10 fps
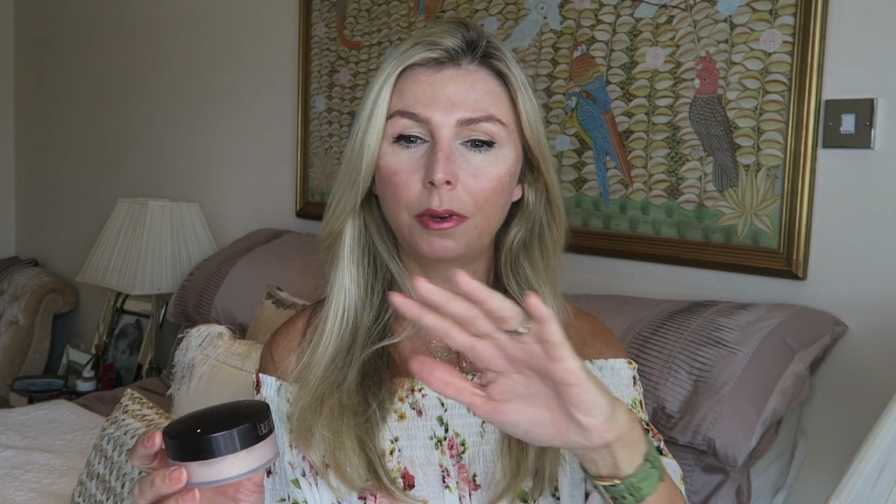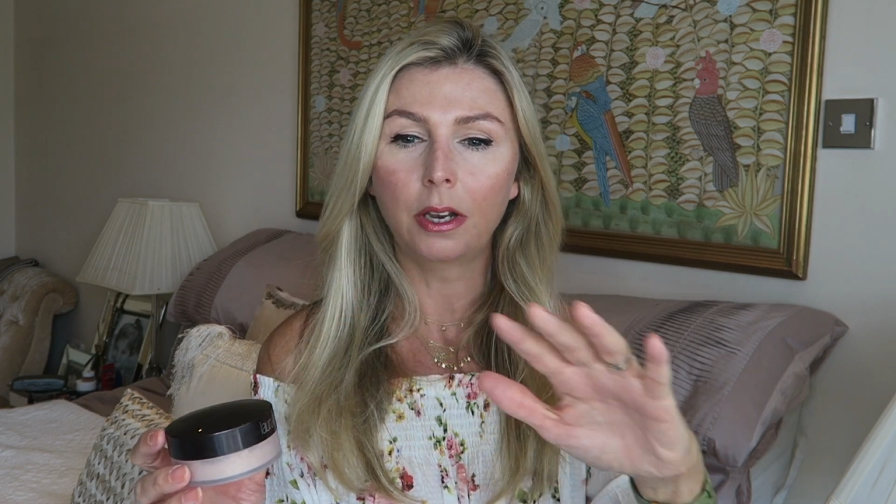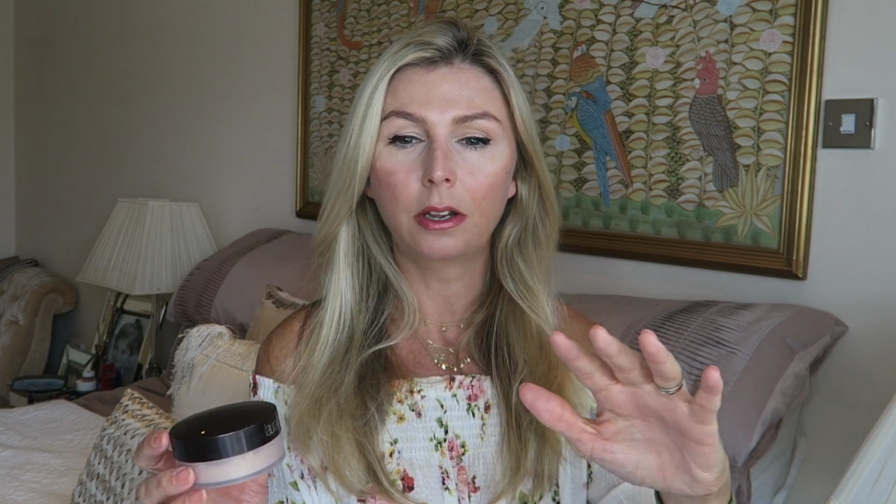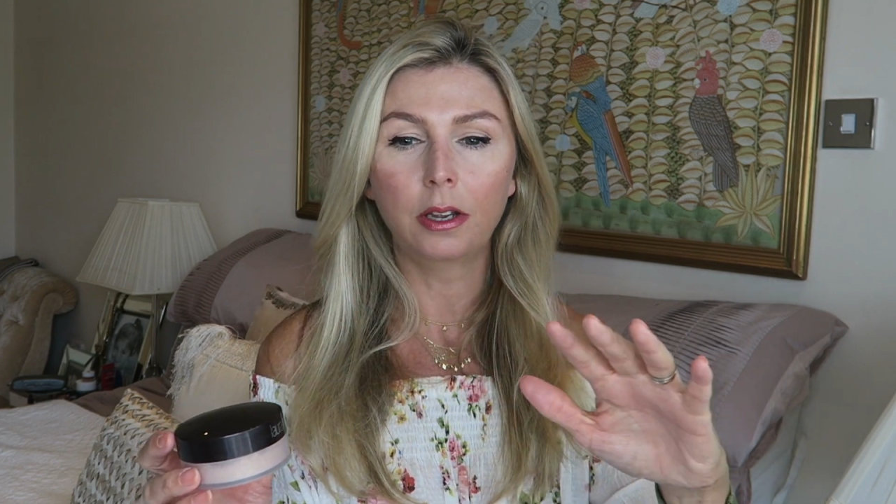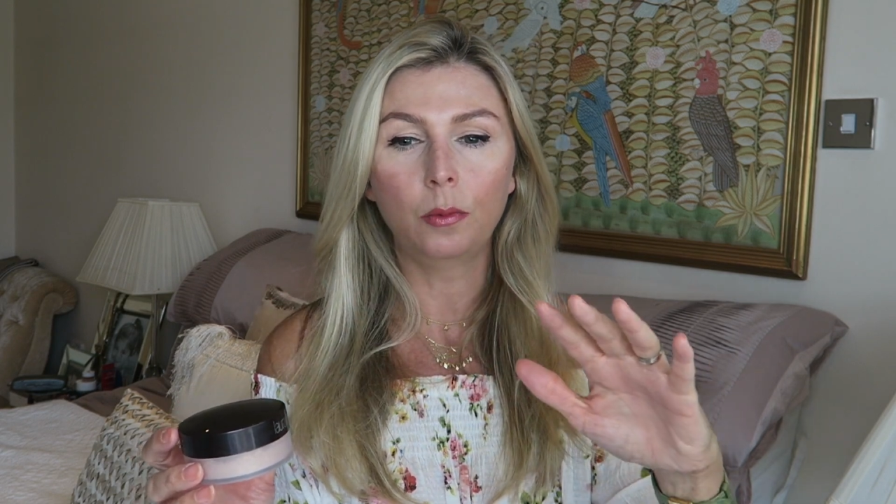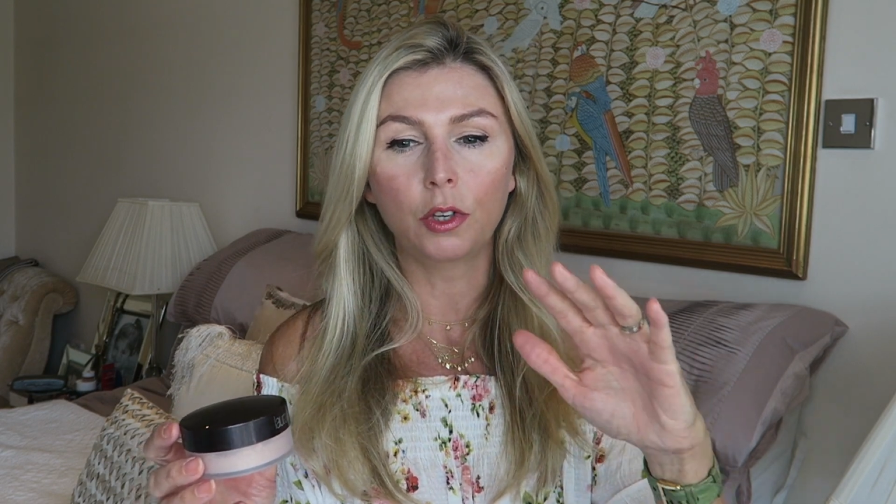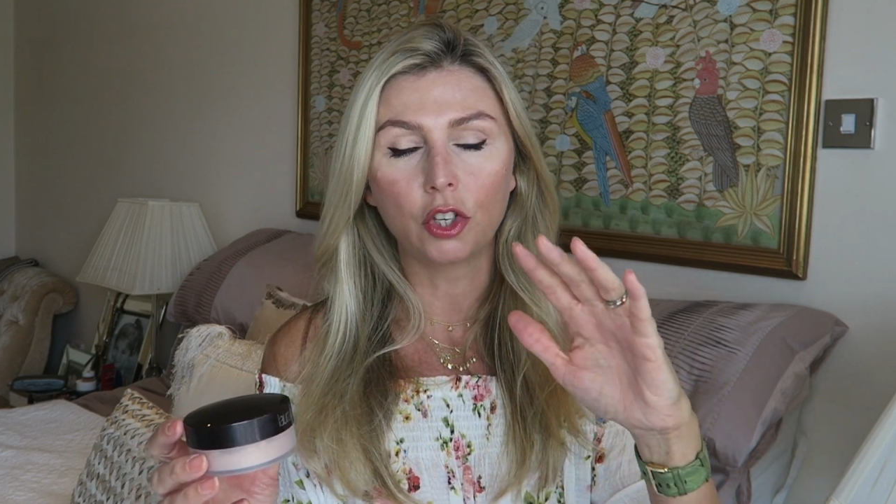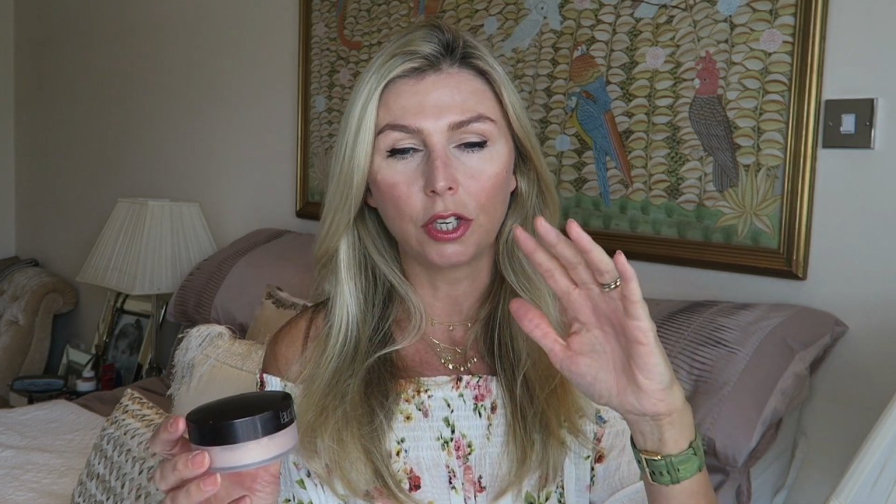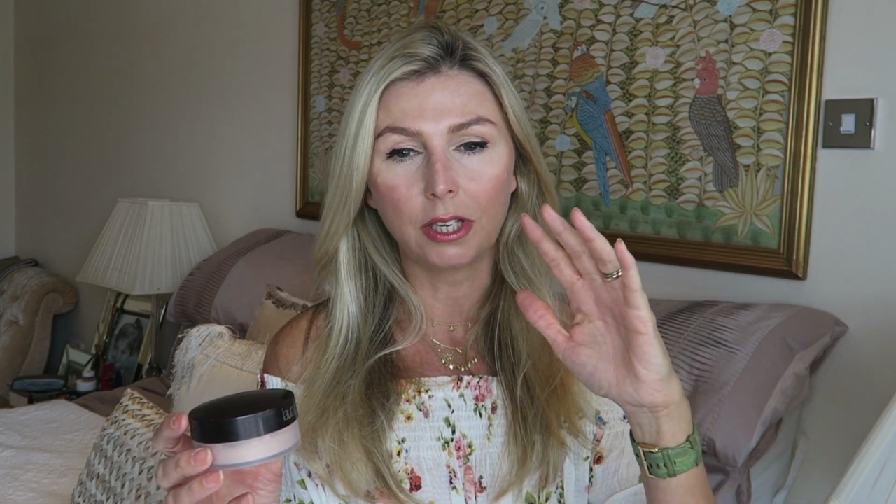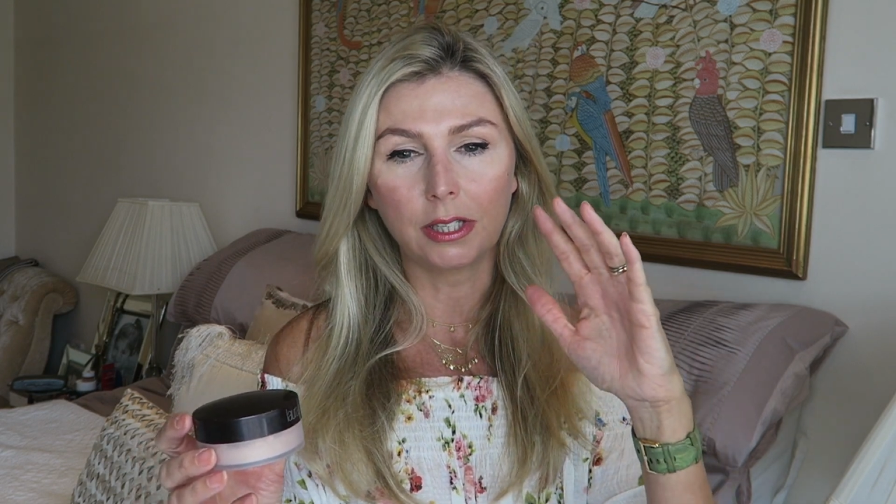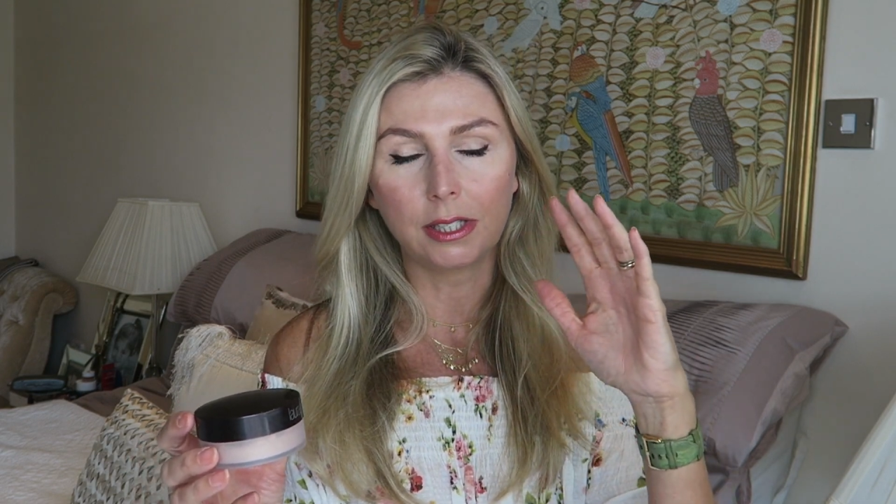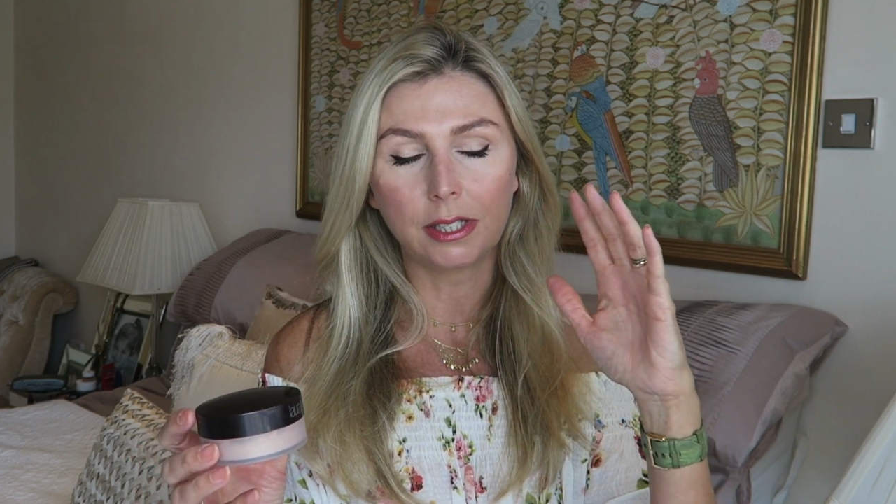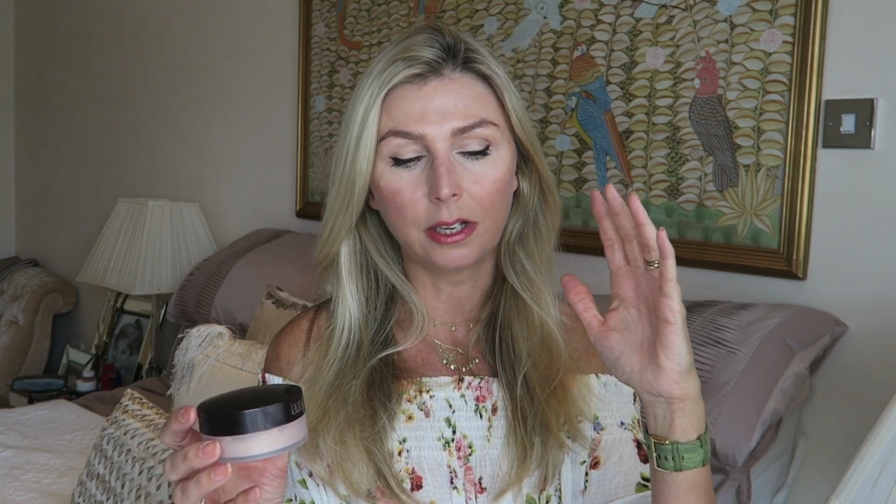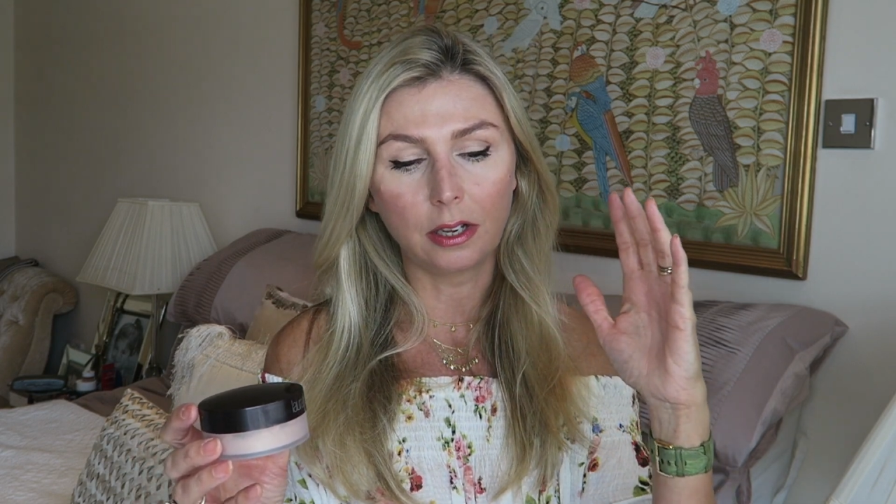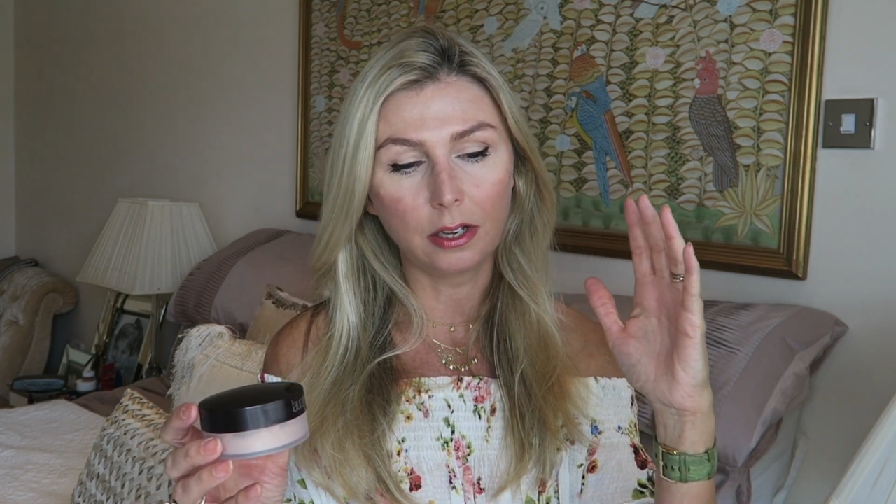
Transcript: line which is